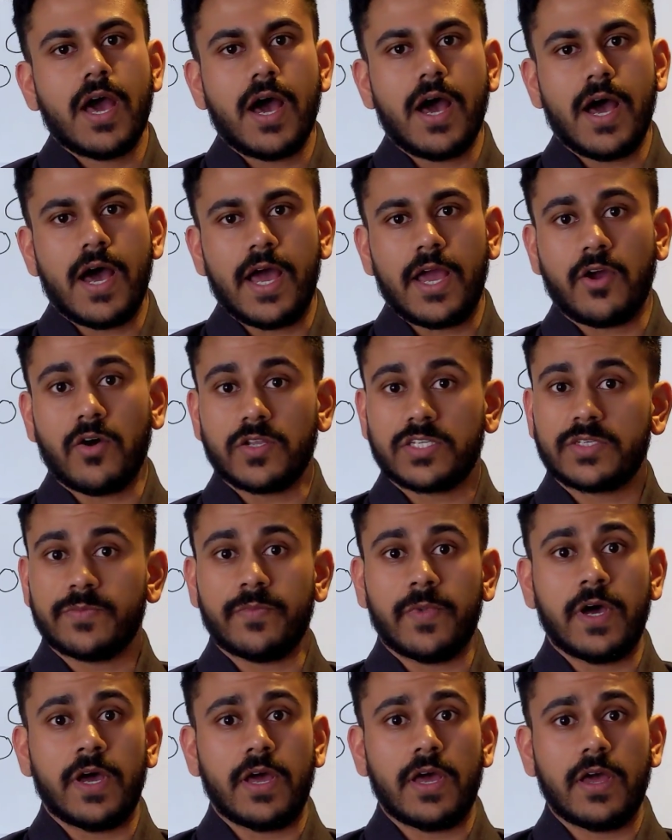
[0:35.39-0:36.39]
I got to
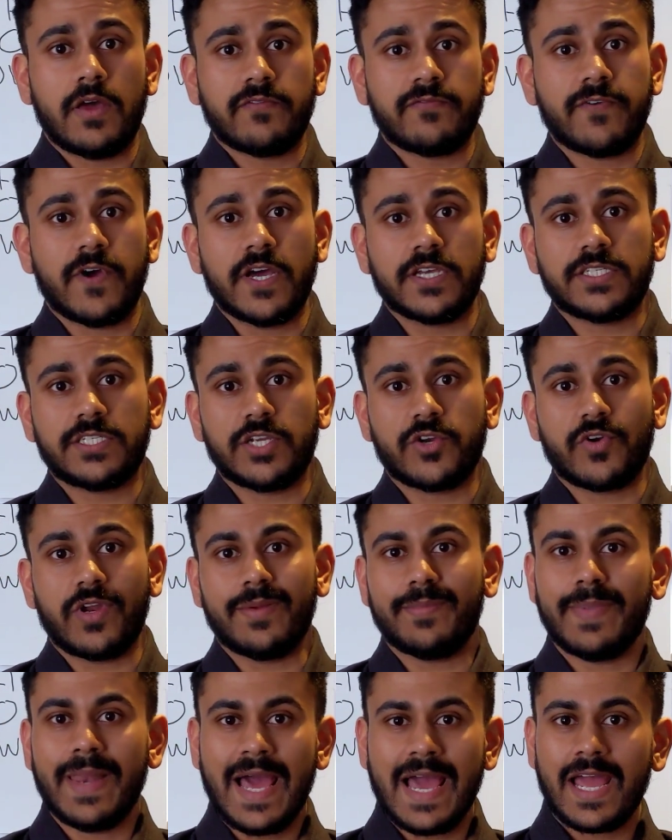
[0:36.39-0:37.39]
my first
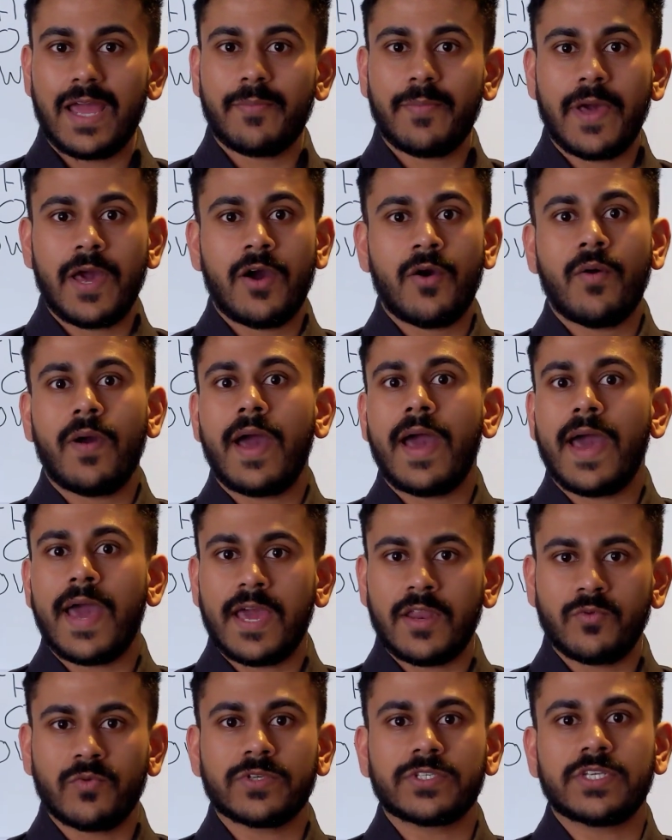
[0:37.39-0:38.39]
degree black belt
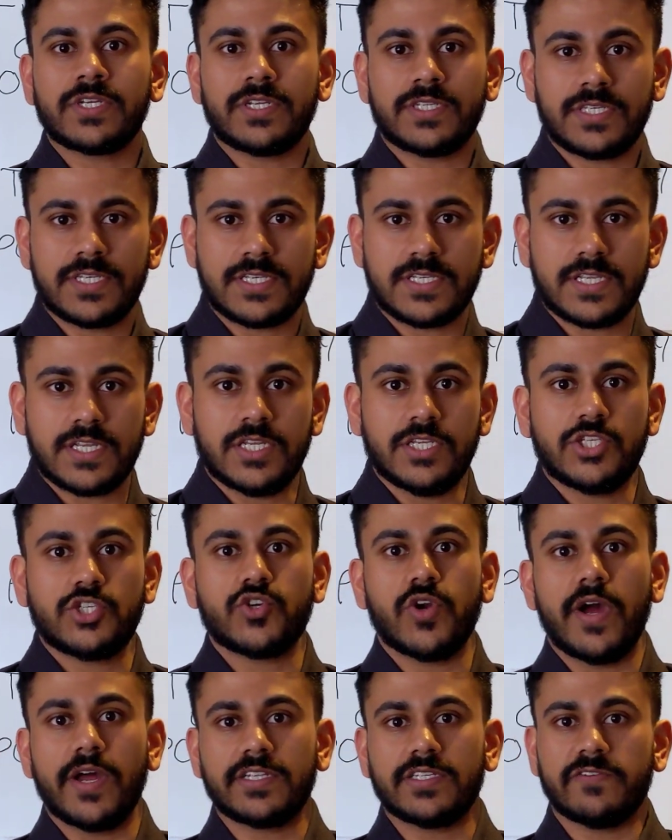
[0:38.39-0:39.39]
and was an assistant
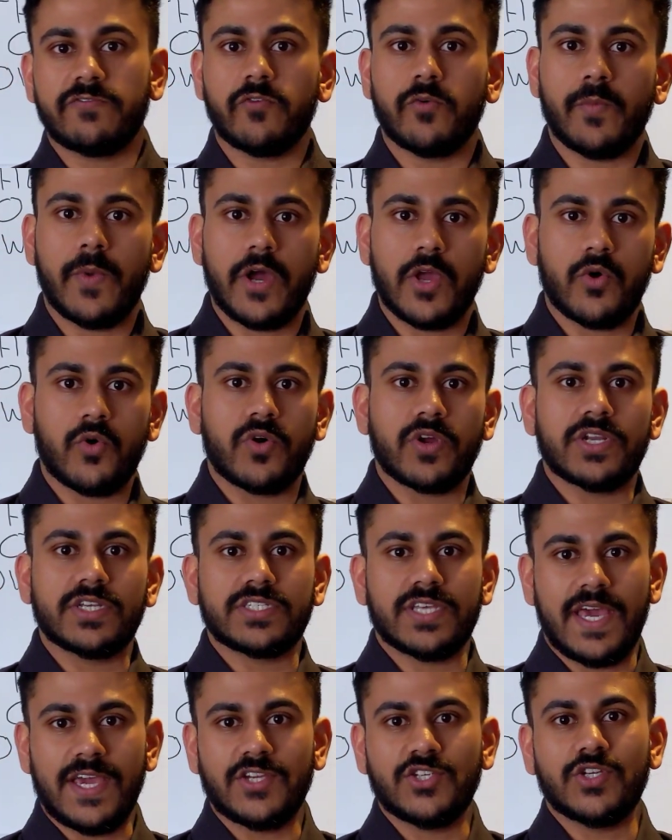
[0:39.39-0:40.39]
instructor for my
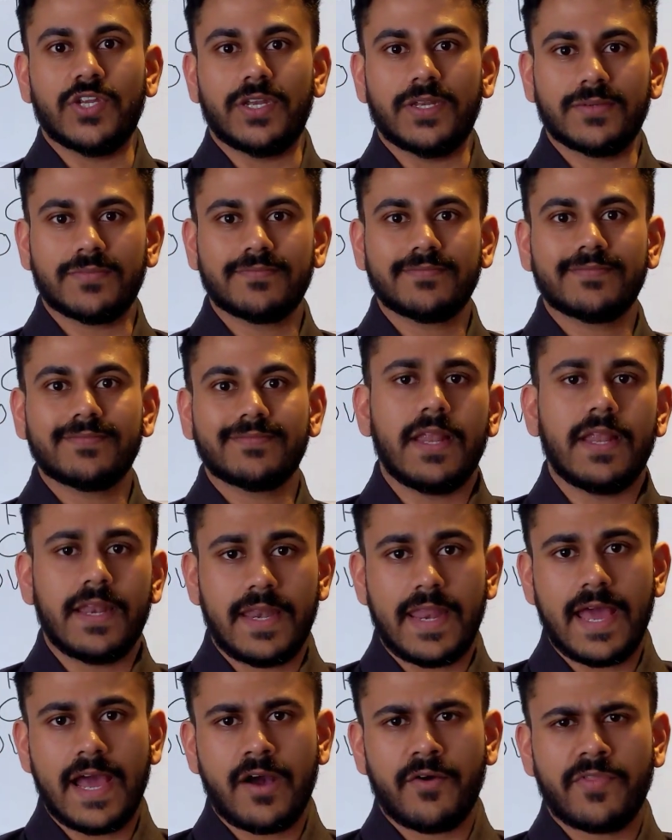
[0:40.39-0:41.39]
organisation.
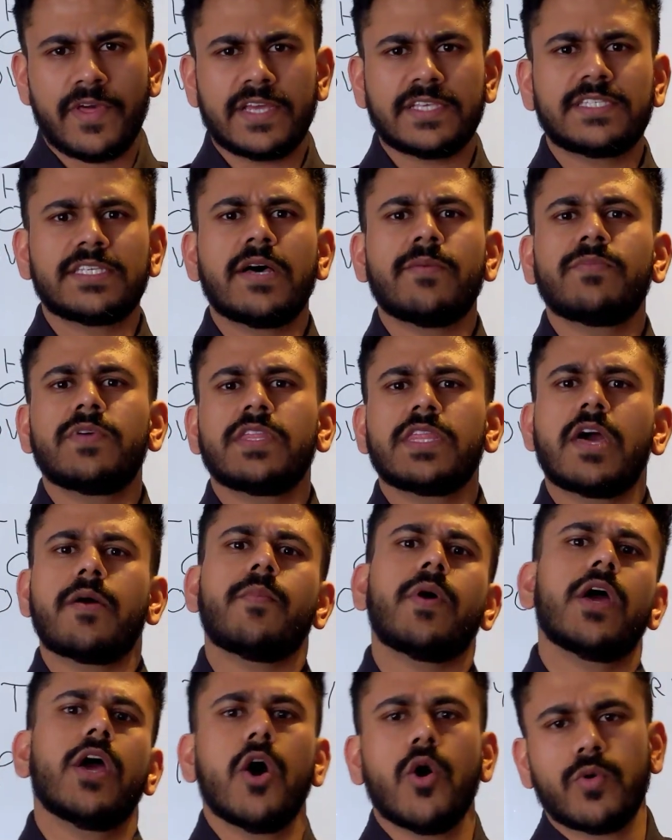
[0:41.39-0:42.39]
Now there's something that
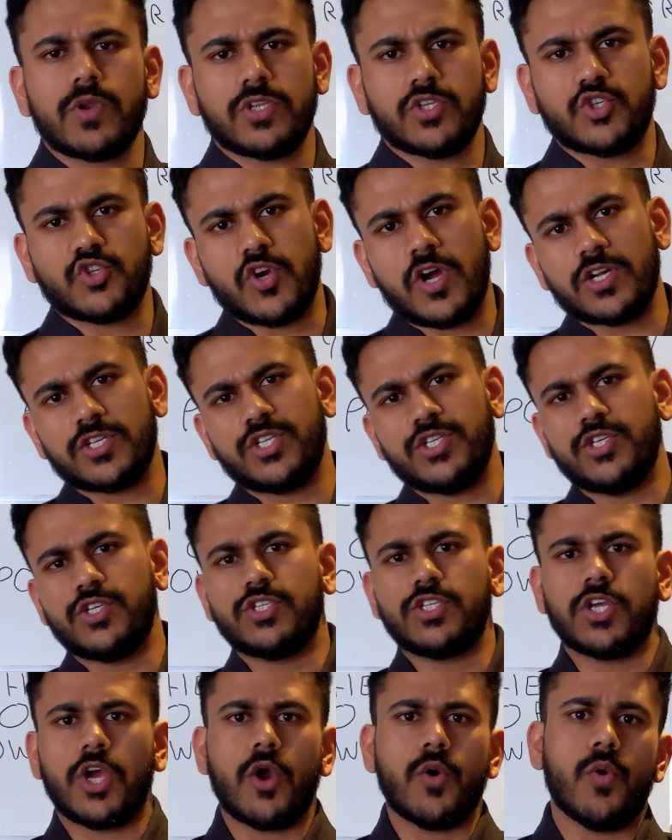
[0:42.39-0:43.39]
my old instructors
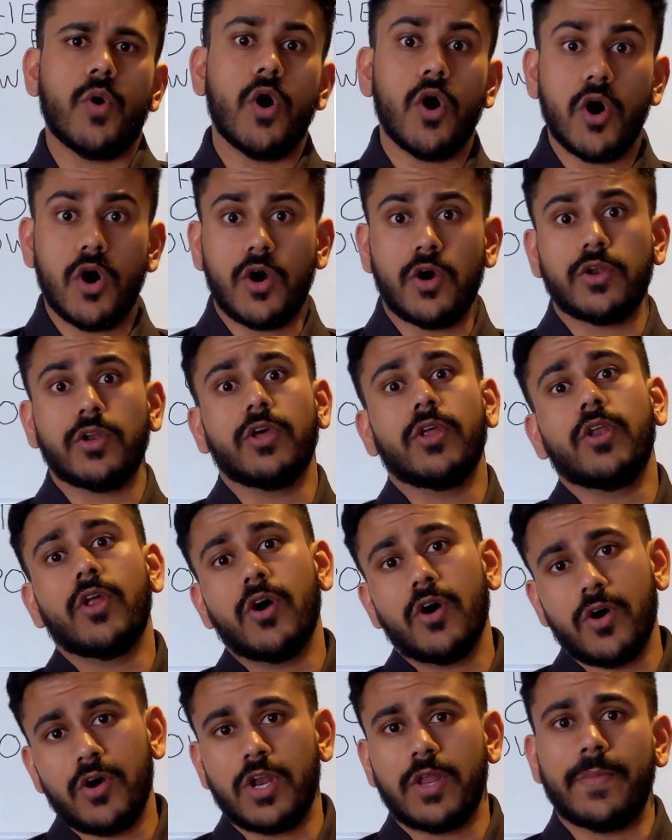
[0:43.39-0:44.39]
used to go on and
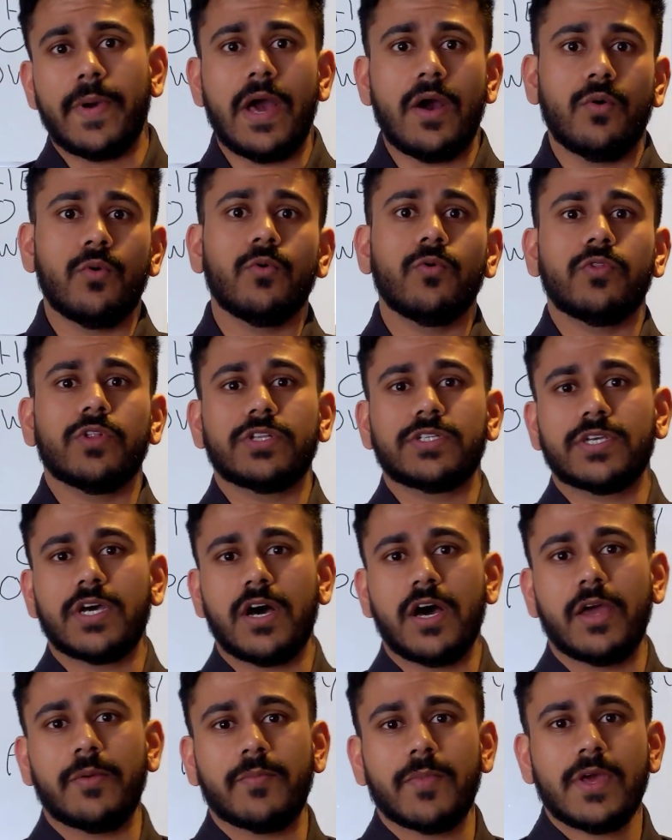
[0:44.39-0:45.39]
on about all the
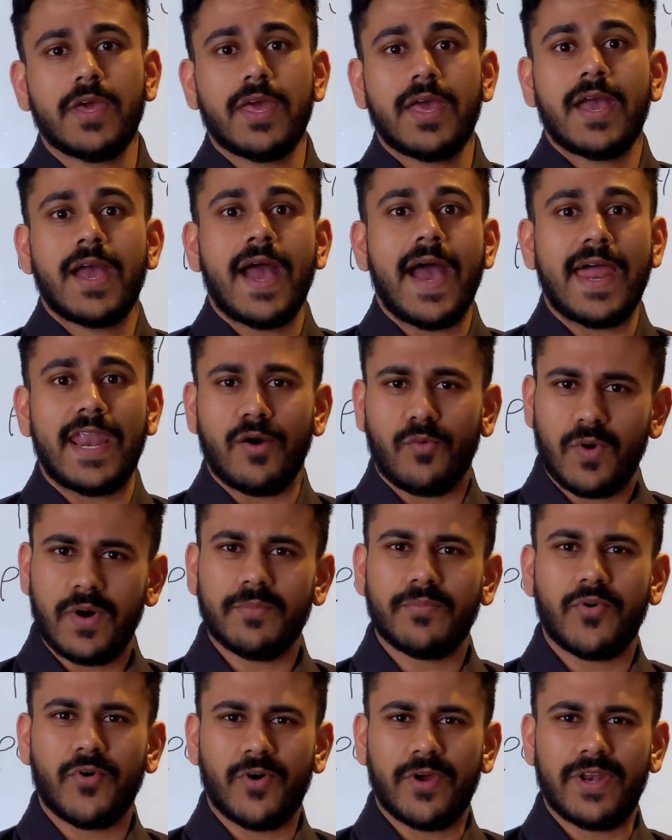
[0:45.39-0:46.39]
time. And at
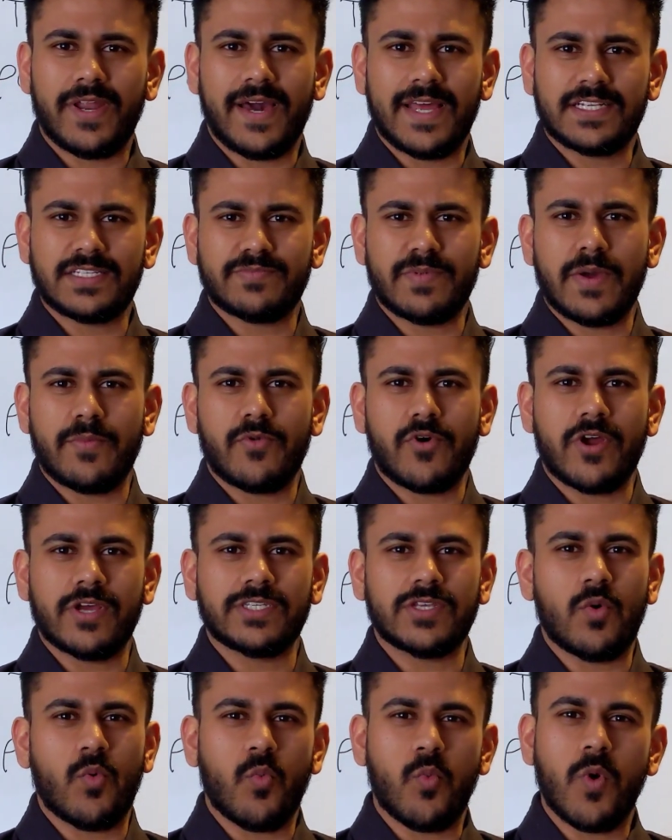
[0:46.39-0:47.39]
one point I had to
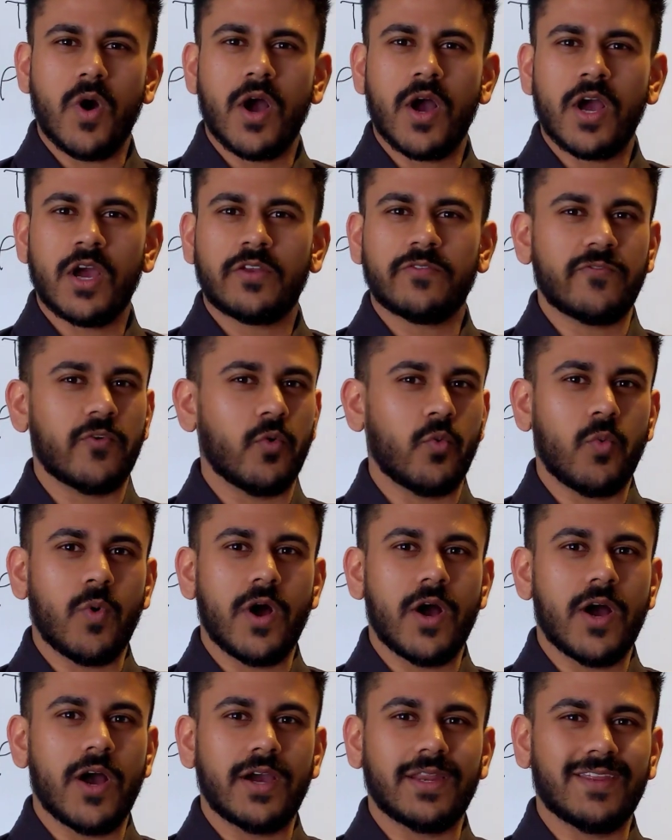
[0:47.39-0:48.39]
memorise it word for
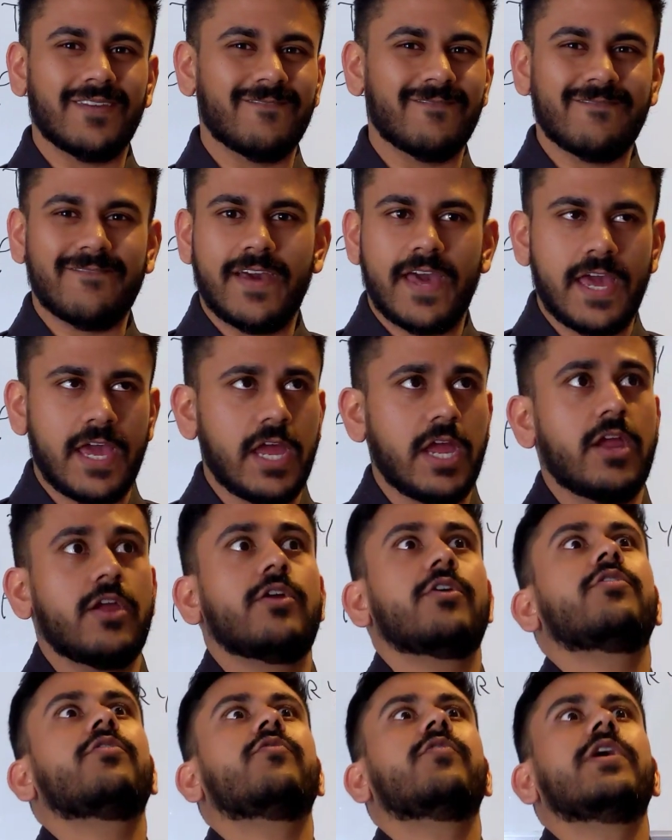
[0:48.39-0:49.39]
word in
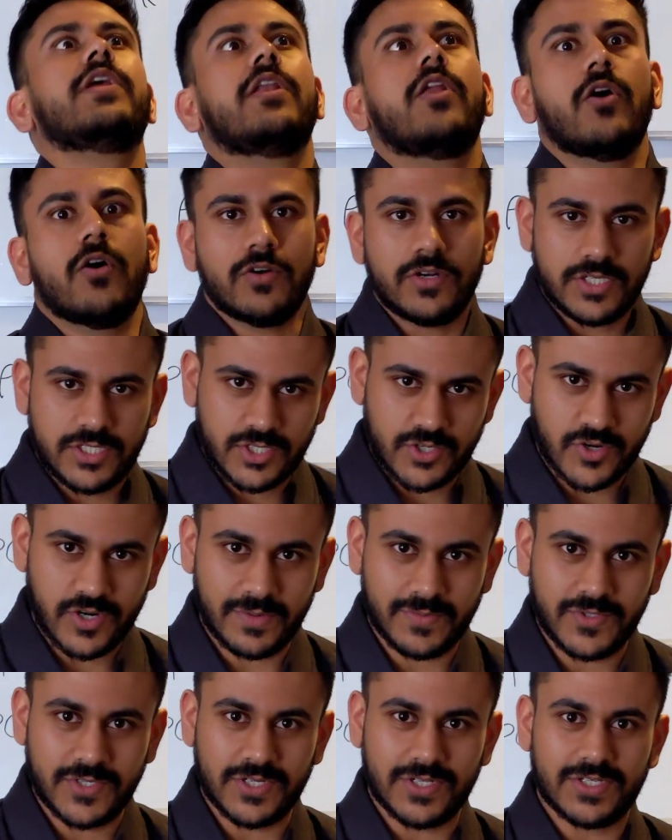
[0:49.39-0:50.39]
very long
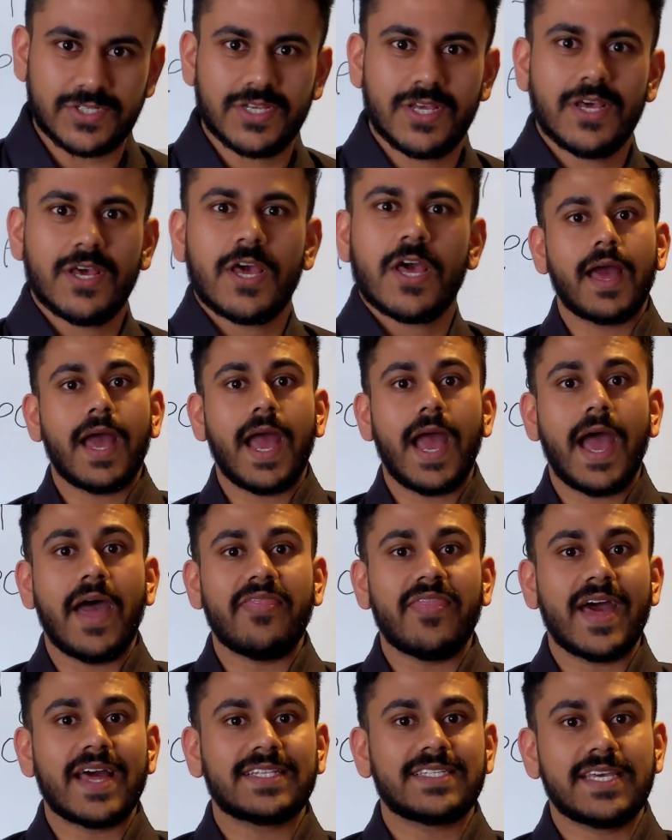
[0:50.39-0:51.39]
descriptions,
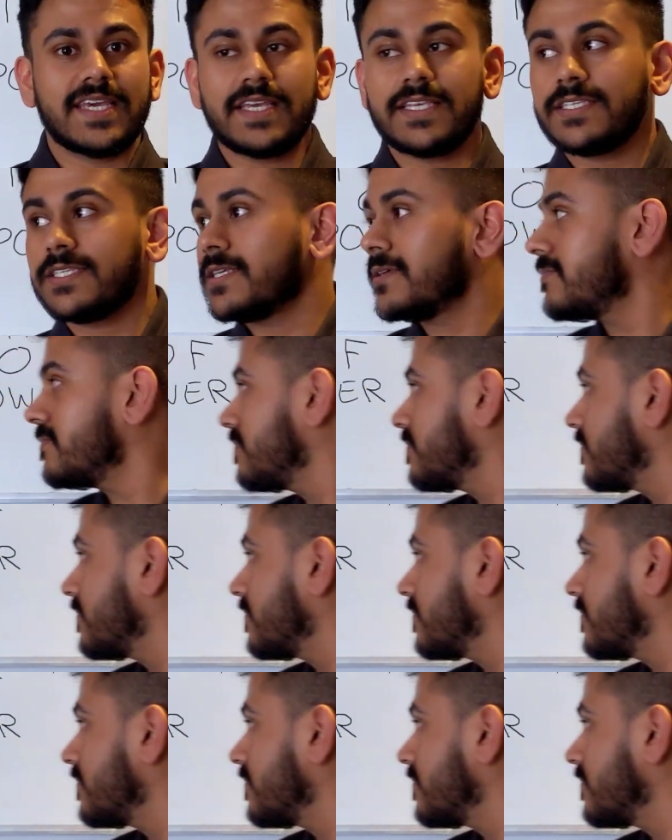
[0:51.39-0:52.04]
and that is